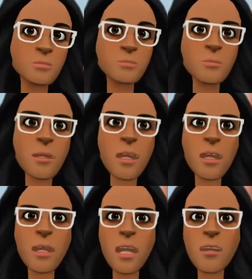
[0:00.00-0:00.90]

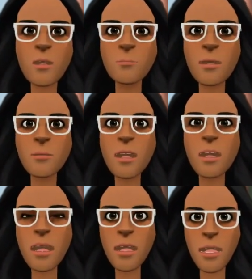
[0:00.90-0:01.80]
Signaling the verbal
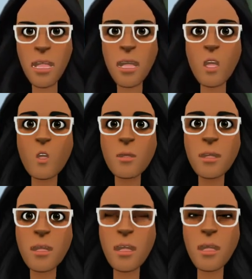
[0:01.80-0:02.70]
material includes
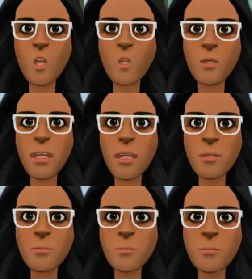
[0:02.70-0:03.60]
adding cues such
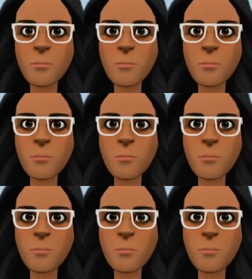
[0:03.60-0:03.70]
as